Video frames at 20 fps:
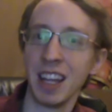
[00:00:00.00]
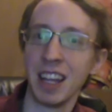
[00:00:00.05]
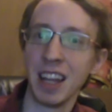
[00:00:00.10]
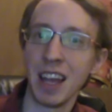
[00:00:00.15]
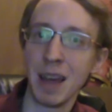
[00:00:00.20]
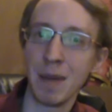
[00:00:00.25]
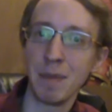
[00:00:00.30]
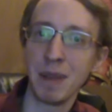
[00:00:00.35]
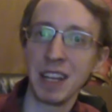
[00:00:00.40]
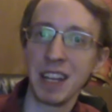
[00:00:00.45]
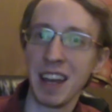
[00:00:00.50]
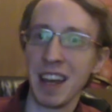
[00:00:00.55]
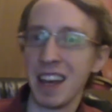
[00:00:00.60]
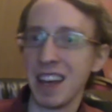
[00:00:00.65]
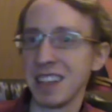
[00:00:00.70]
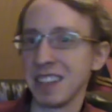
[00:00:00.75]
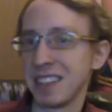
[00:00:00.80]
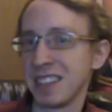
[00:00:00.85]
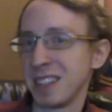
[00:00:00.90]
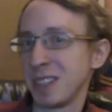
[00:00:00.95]
let me
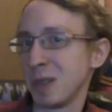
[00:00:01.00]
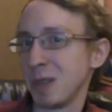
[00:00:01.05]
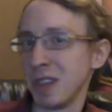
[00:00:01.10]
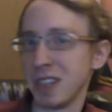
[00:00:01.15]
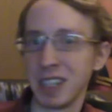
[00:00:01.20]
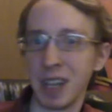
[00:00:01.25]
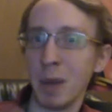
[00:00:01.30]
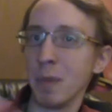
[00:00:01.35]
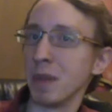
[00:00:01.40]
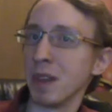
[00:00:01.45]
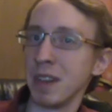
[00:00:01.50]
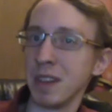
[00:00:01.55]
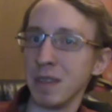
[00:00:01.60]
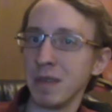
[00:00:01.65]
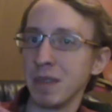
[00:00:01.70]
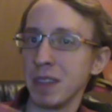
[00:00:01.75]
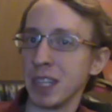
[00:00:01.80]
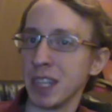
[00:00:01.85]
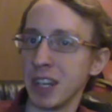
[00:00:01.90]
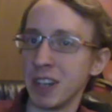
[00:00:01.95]
guess, there's still
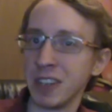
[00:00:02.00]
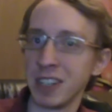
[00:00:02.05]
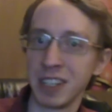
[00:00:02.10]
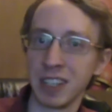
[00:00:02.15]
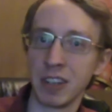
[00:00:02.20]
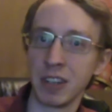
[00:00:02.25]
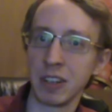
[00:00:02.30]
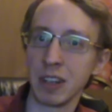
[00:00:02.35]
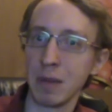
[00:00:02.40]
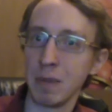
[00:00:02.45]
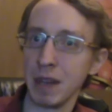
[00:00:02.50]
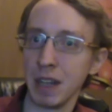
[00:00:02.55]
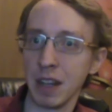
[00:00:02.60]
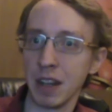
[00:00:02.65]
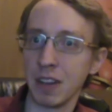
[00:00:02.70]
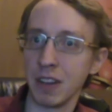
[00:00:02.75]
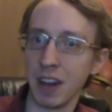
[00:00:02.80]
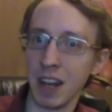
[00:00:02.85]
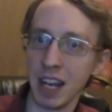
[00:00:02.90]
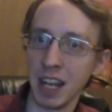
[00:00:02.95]
going to be
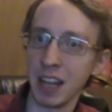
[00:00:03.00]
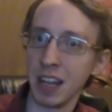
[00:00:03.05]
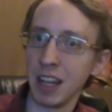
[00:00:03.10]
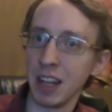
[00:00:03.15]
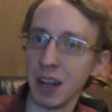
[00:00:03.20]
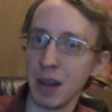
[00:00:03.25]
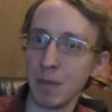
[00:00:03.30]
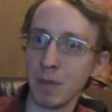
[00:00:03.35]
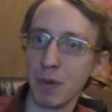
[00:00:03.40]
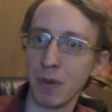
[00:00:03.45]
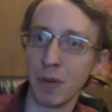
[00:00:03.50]
another alien on